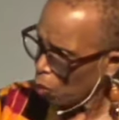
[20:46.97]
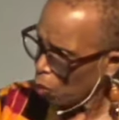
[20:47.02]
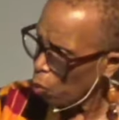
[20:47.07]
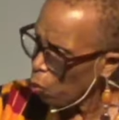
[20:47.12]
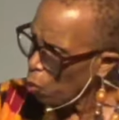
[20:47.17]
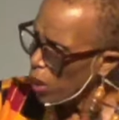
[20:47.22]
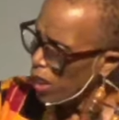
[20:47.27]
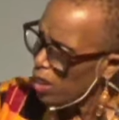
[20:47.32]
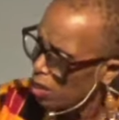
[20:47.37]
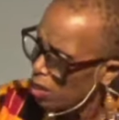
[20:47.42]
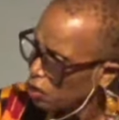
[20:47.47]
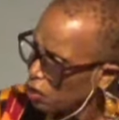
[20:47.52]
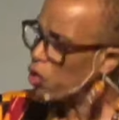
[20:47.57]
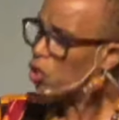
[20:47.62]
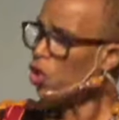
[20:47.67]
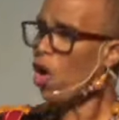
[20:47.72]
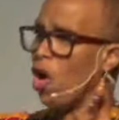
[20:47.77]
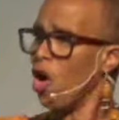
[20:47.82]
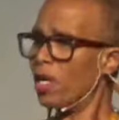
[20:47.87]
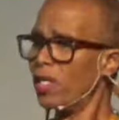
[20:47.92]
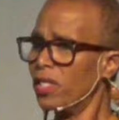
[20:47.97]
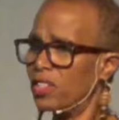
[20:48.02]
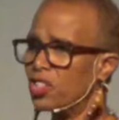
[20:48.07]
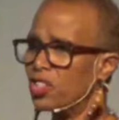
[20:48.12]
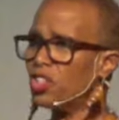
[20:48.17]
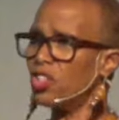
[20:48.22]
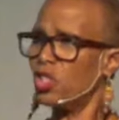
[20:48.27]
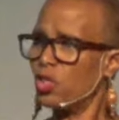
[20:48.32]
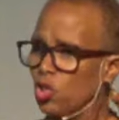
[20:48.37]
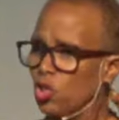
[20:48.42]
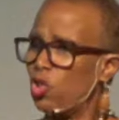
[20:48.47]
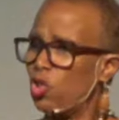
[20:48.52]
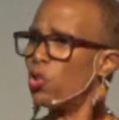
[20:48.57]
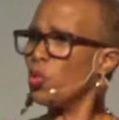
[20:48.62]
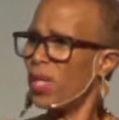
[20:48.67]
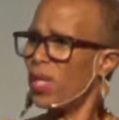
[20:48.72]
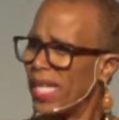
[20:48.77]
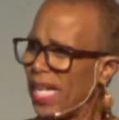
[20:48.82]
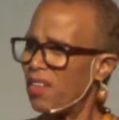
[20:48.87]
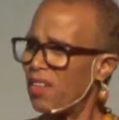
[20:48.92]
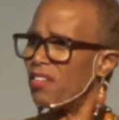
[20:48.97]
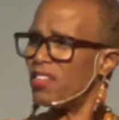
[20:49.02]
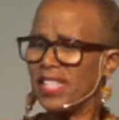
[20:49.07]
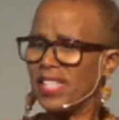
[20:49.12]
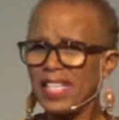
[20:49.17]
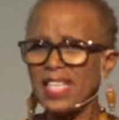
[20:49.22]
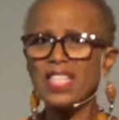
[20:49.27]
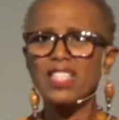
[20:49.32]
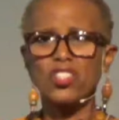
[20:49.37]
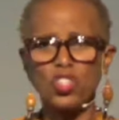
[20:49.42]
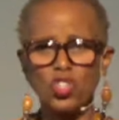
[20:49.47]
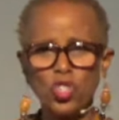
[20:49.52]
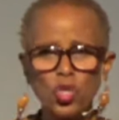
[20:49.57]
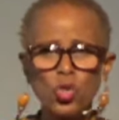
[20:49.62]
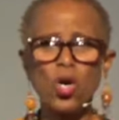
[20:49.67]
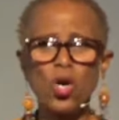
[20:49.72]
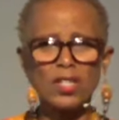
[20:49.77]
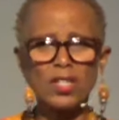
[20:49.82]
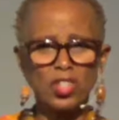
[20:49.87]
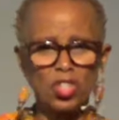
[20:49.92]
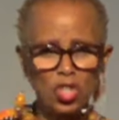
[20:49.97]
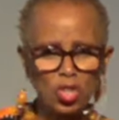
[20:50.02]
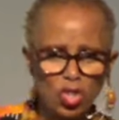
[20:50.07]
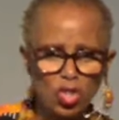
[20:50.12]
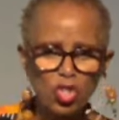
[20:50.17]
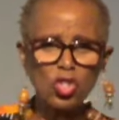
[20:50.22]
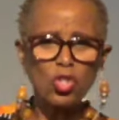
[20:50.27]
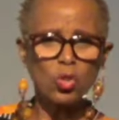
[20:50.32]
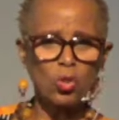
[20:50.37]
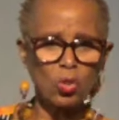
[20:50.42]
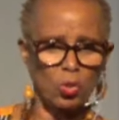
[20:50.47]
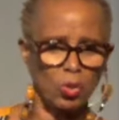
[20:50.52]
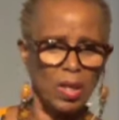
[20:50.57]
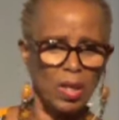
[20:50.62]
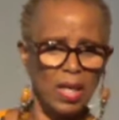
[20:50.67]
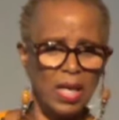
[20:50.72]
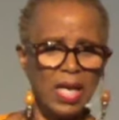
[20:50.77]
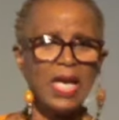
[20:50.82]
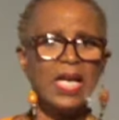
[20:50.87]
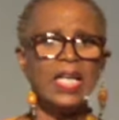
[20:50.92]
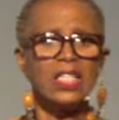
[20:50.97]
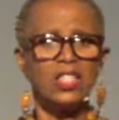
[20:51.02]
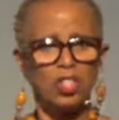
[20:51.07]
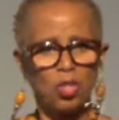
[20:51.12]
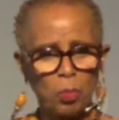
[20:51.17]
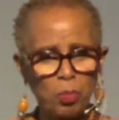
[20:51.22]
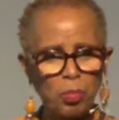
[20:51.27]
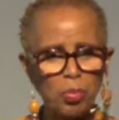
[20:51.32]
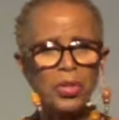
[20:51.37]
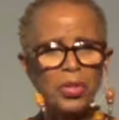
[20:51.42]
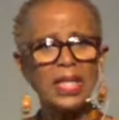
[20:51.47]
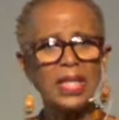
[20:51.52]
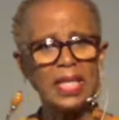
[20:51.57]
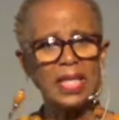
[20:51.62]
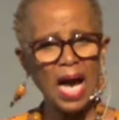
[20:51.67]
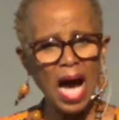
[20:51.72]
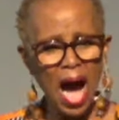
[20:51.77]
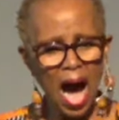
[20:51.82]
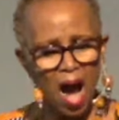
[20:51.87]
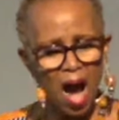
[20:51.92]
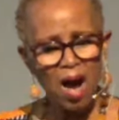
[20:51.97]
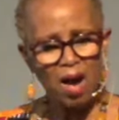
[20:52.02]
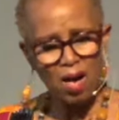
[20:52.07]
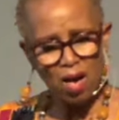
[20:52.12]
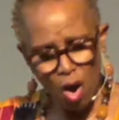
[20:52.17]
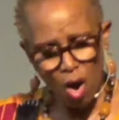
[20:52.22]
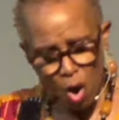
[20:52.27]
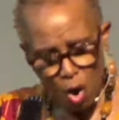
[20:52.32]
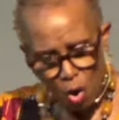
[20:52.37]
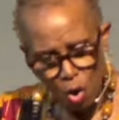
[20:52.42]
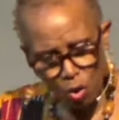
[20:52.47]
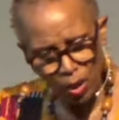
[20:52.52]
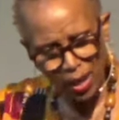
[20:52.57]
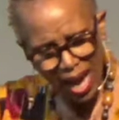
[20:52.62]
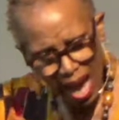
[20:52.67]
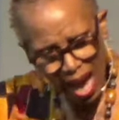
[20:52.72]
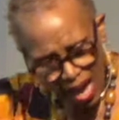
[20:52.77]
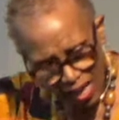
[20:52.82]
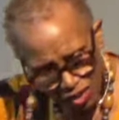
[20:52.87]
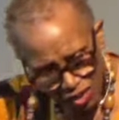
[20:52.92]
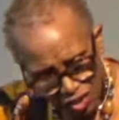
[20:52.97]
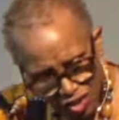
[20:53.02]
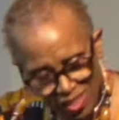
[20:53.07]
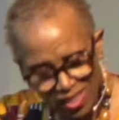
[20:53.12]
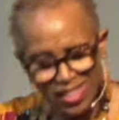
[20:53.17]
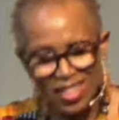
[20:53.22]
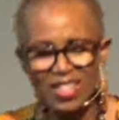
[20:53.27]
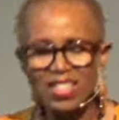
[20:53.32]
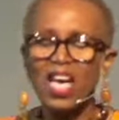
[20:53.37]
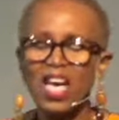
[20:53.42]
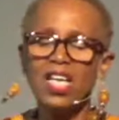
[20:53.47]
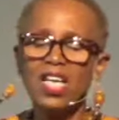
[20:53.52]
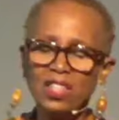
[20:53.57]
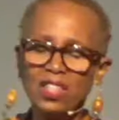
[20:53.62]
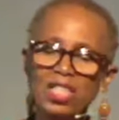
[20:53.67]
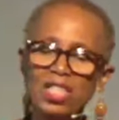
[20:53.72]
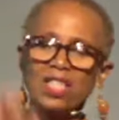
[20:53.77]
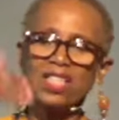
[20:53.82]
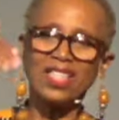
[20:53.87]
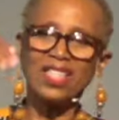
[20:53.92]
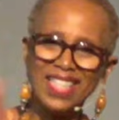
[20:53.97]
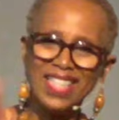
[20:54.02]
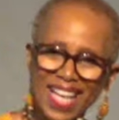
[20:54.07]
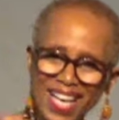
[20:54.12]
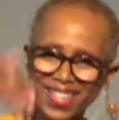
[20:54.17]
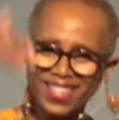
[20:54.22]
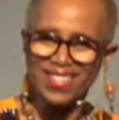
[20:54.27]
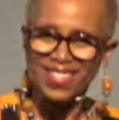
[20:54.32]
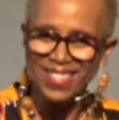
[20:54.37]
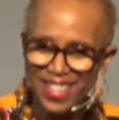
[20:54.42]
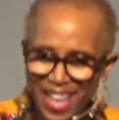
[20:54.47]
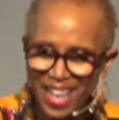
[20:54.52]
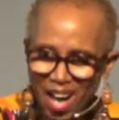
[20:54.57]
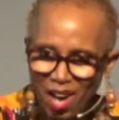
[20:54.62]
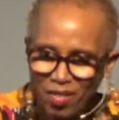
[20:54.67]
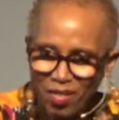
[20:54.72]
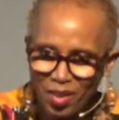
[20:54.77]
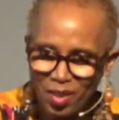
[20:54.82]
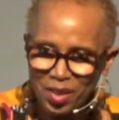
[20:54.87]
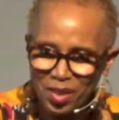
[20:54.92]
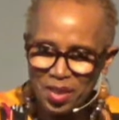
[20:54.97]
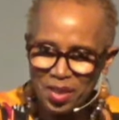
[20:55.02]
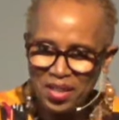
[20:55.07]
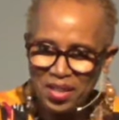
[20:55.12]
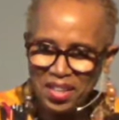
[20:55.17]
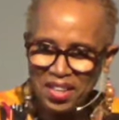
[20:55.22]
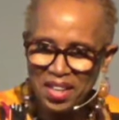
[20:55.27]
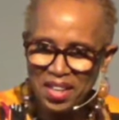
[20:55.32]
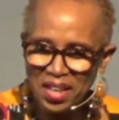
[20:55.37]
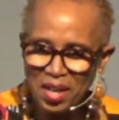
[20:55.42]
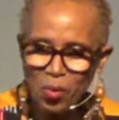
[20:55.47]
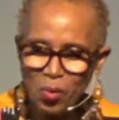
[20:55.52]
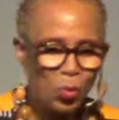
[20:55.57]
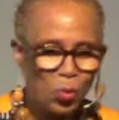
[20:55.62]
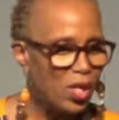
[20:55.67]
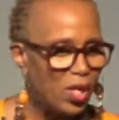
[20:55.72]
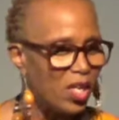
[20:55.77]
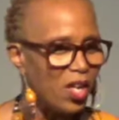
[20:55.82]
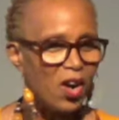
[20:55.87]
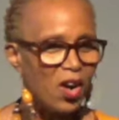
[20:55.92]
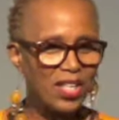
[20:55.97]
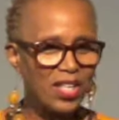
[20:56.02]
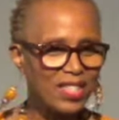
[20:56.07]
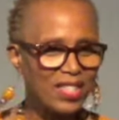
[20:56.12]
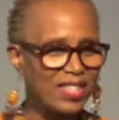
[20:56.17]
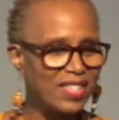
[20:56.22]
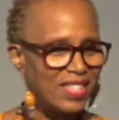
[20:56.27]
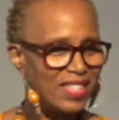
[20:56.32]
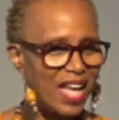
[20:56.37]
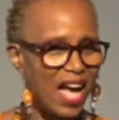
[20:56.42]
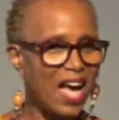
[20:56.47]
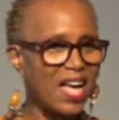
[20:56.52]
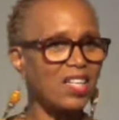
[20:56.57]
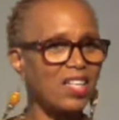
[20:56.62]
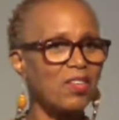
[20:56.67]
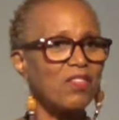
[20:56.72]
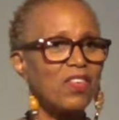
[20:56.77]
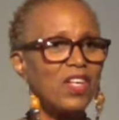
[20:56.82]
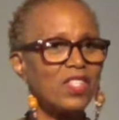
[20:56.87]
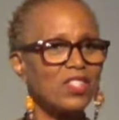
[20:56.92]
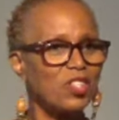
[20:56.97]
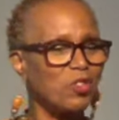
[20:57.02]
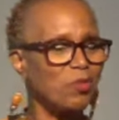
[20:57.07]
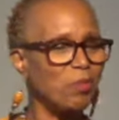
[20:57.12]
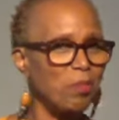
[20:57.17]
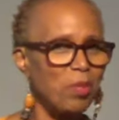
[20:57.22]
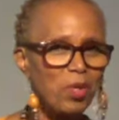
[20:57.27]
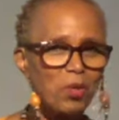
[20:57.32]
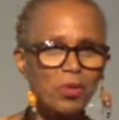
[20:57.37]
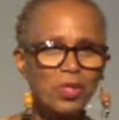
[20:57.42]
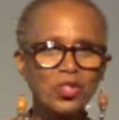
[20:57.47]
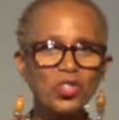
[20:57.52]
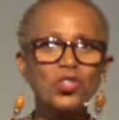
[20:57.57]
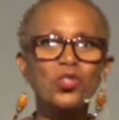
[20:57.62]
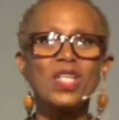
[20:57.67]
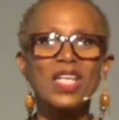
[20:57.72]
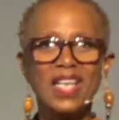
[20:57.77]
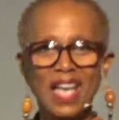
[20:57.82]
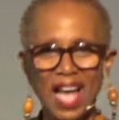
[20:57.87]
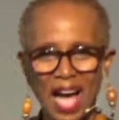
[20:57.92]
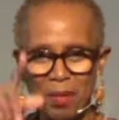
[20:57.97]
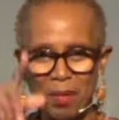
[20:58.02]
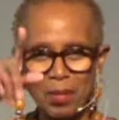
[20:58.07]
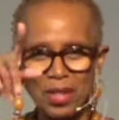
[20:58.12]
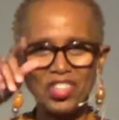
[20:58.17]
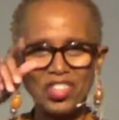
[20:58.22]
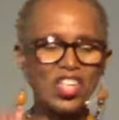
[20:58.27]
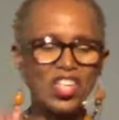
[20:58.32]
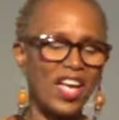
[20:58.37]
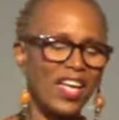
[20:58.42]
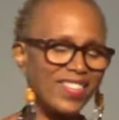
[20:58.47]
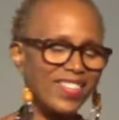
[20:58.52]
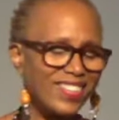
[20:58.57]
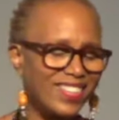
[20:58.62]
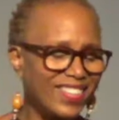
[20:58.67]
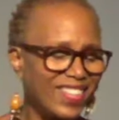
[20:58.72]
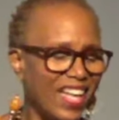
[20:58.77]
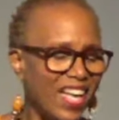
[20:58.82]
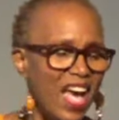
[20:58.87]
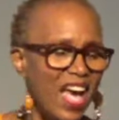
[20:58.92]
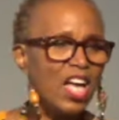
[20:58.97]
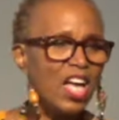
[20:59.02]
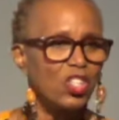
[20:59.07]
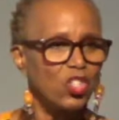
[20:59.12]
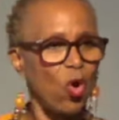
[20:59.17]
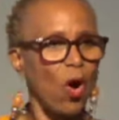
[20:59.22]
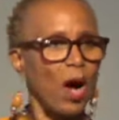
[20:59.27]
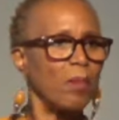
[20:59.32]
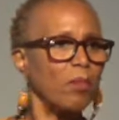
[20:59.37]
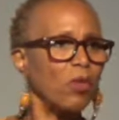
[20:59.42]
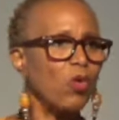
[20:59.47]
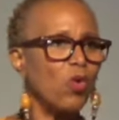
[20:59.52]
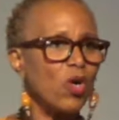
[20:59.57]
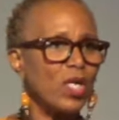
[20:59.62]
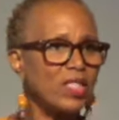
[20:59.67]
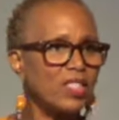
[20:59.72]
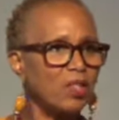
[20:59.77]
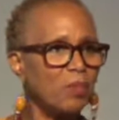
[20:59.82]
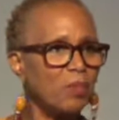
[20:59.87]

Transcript: we are charged to do whatever it is you are to do to bring our whole consciousness to the next level. We are inside of a spiritual climate change. So I'm going